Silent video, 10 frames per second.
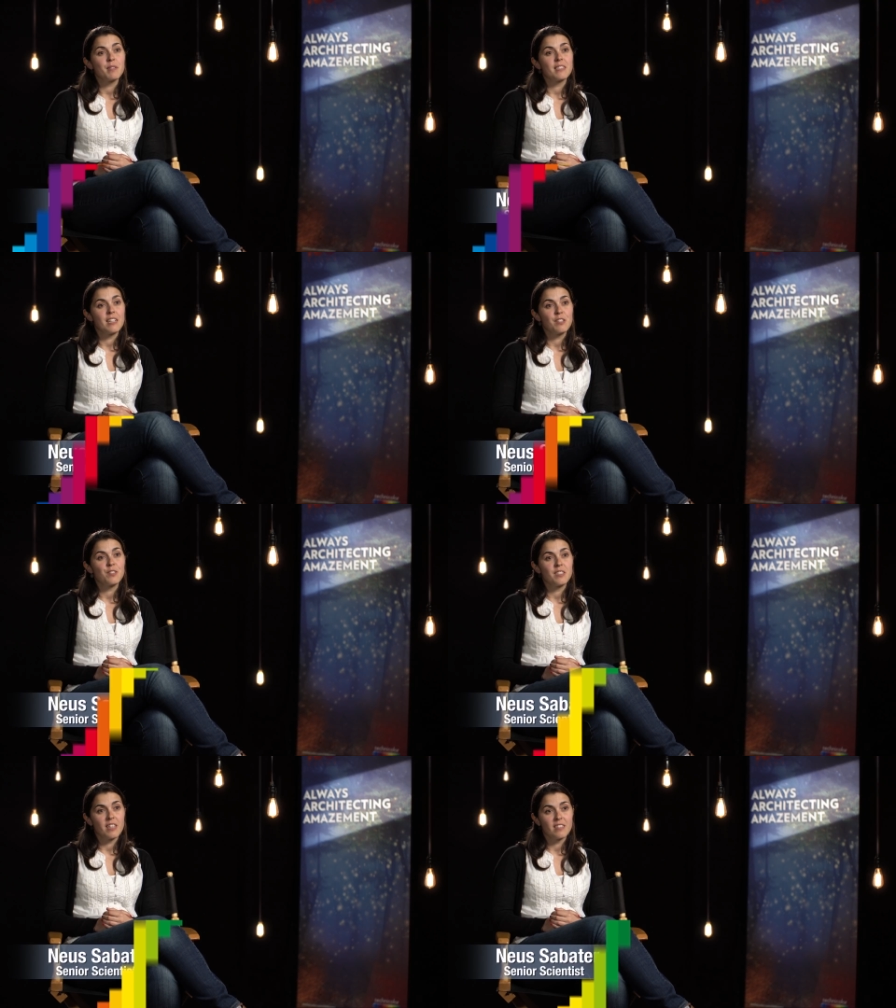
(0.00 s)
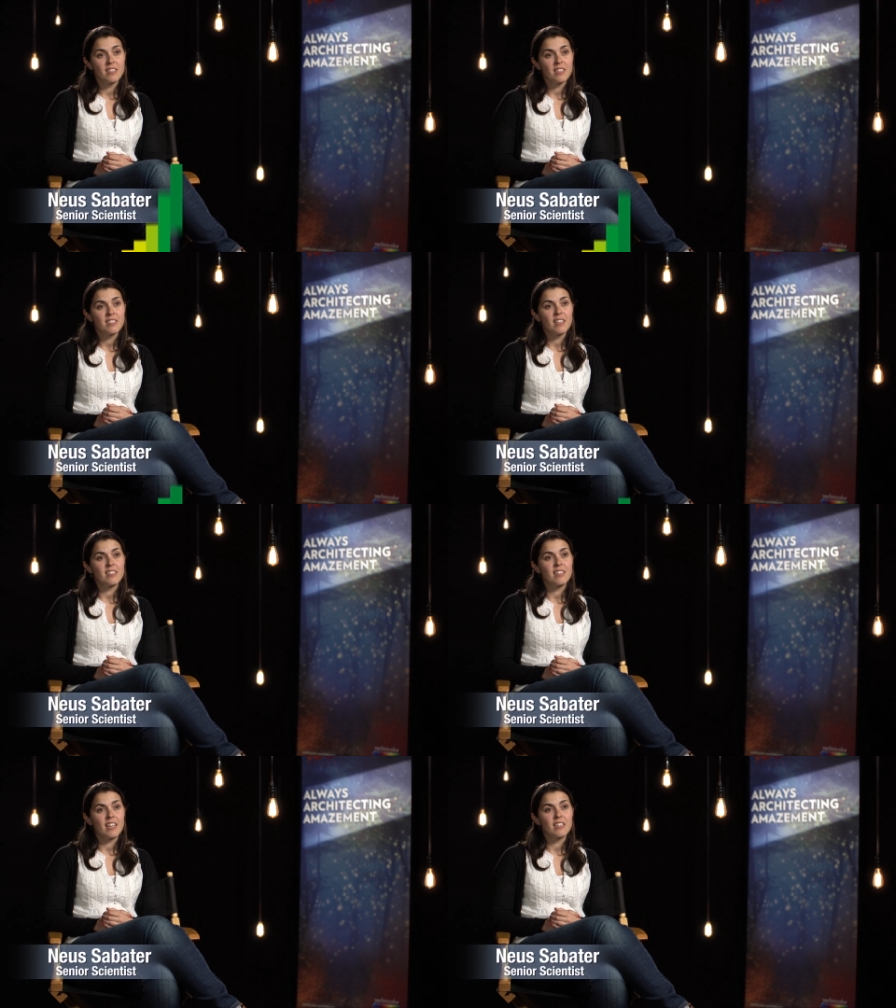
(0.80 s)
I'm a senior scientist
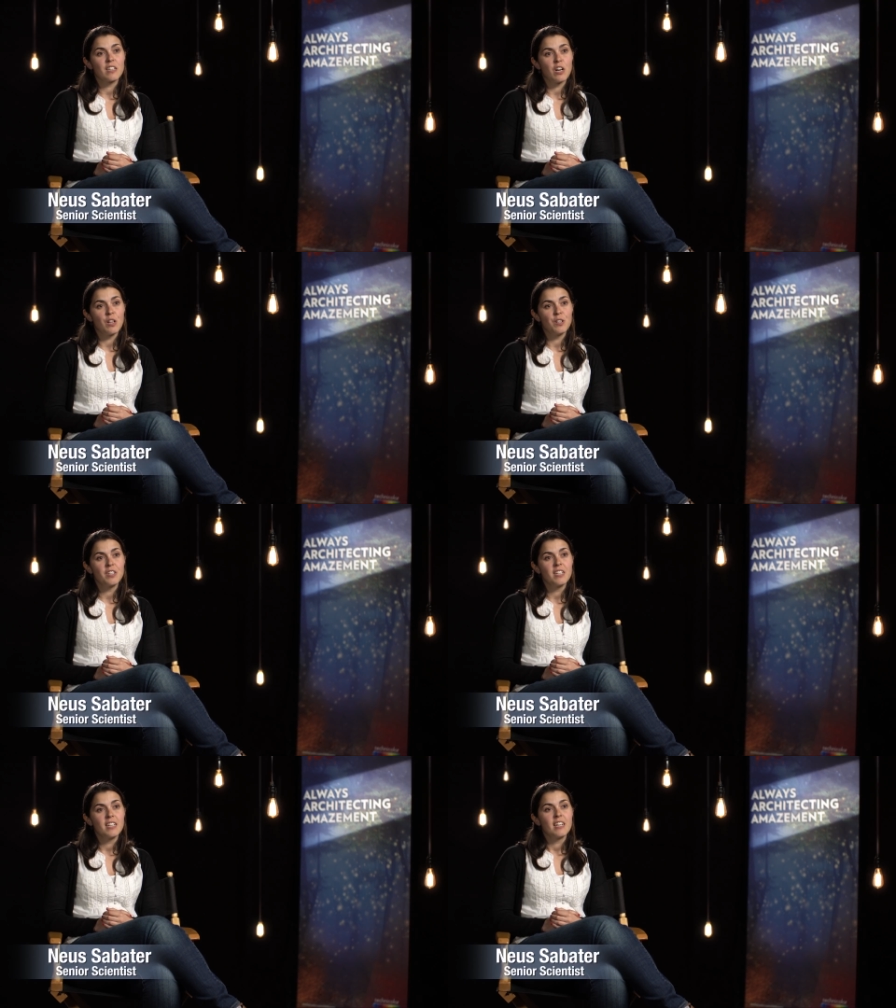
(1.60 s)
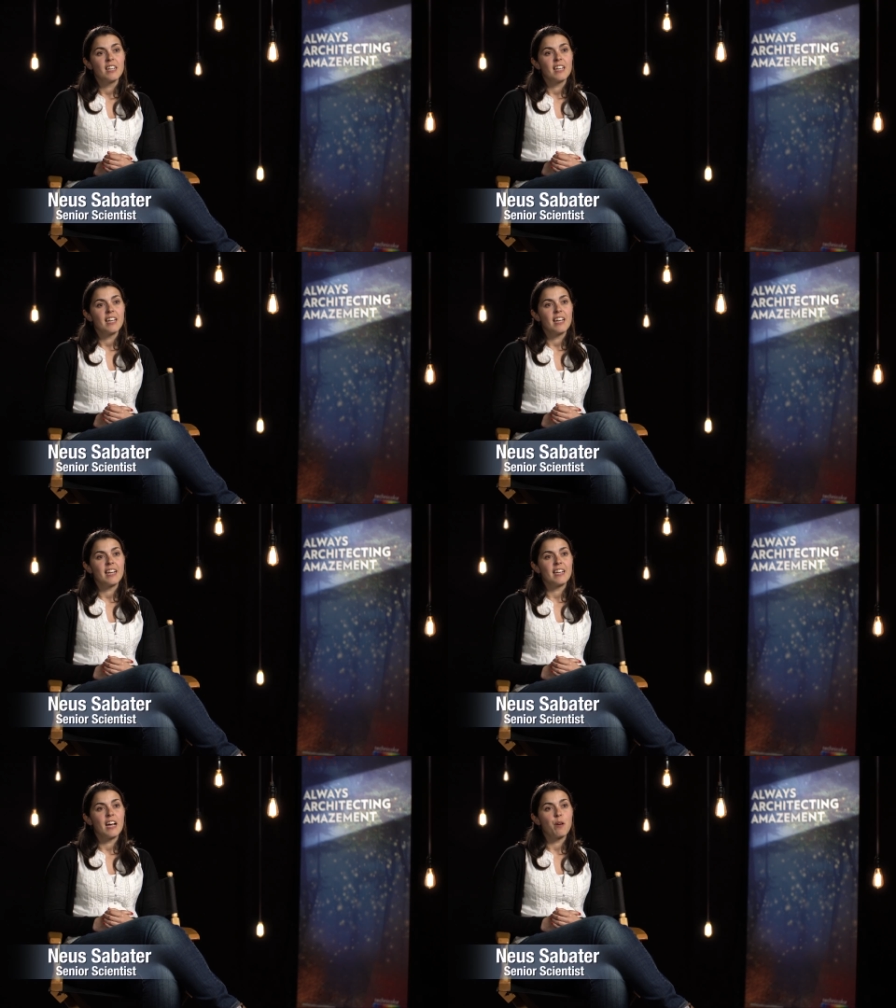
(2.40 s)
at Technicolor
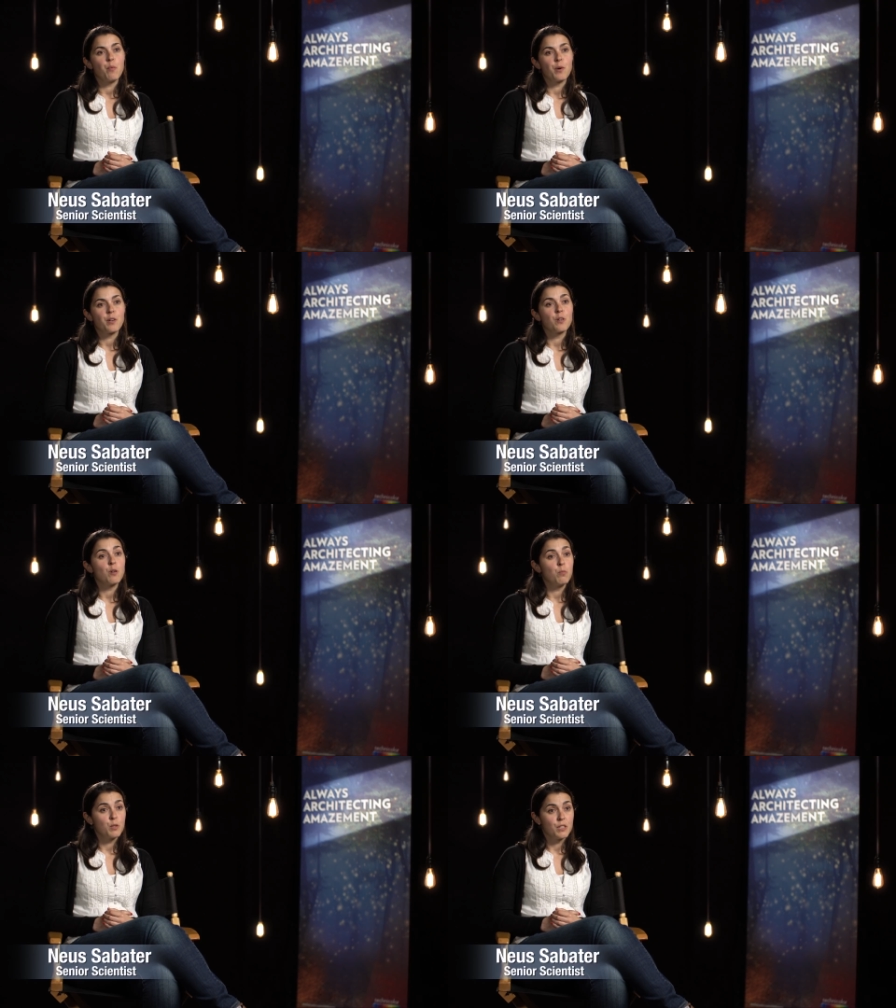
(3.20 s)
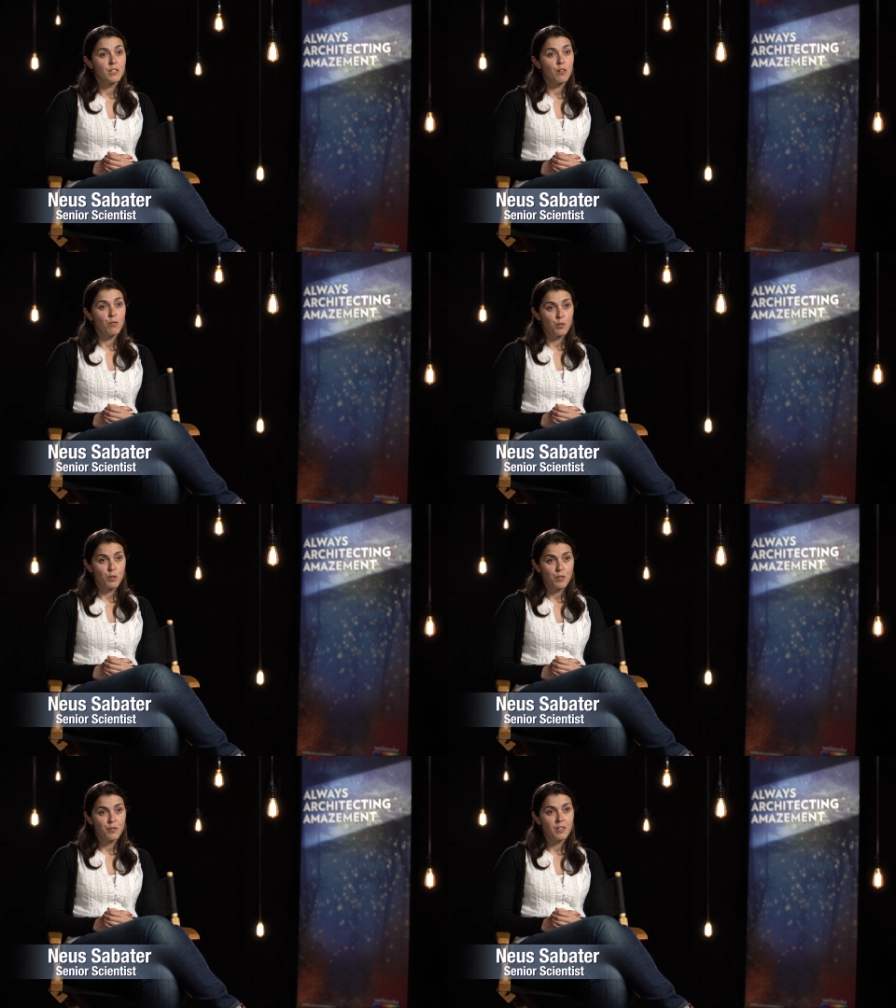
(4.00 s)
and I work on computational
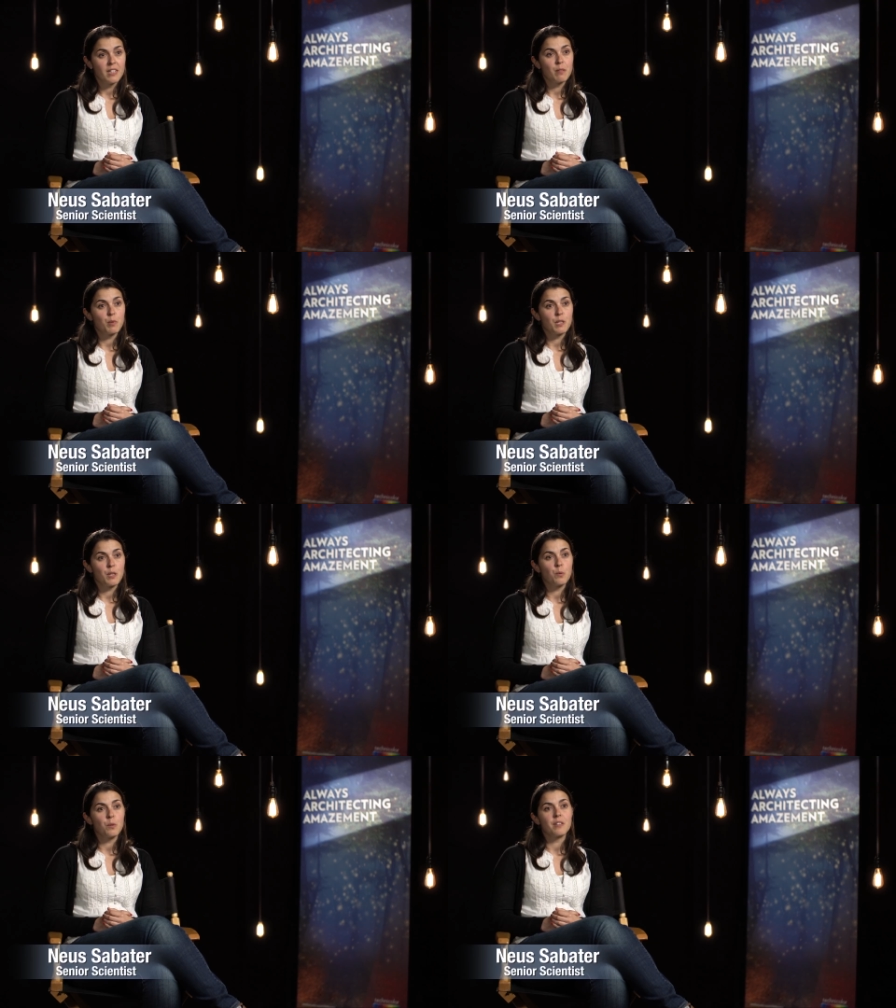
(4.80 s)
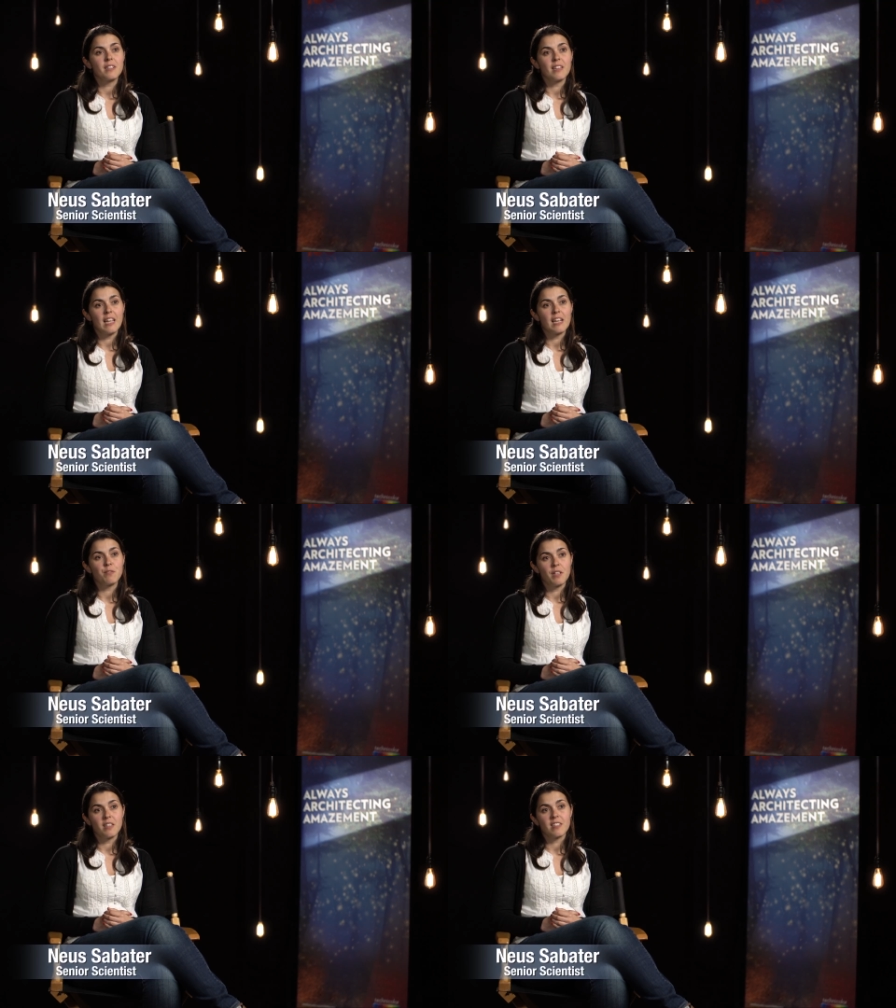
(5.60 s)
photography, in particular in light
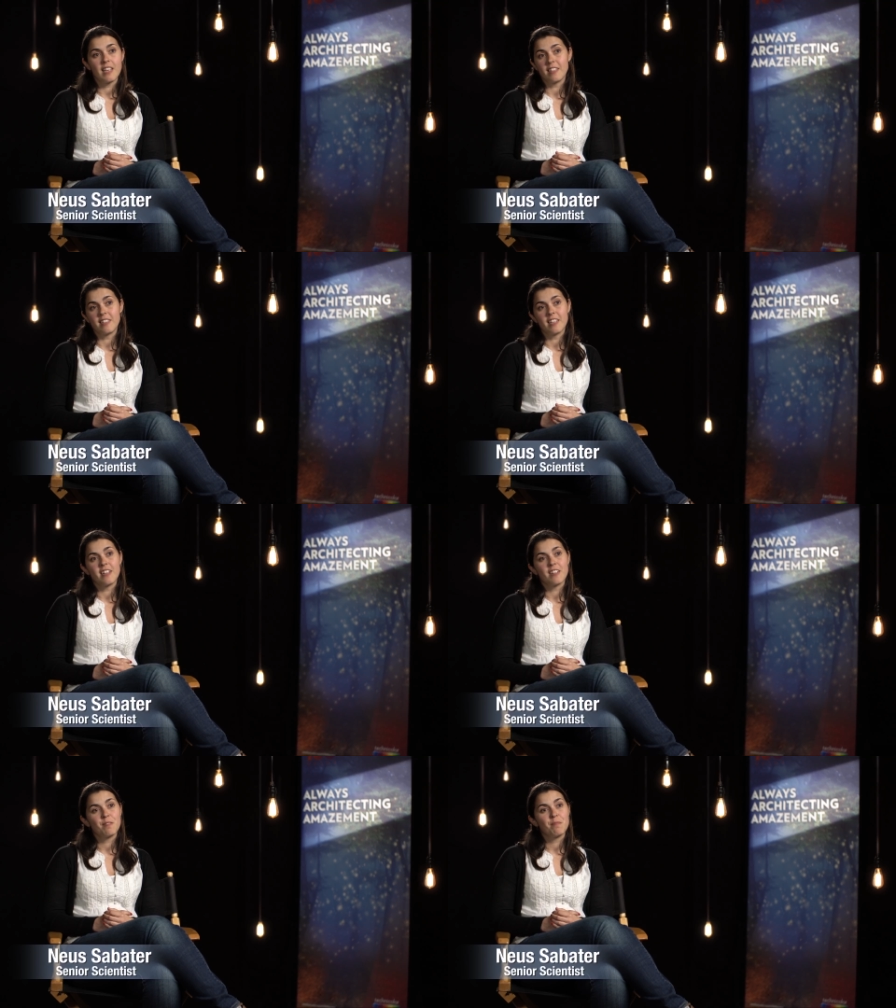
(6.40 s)
field editing.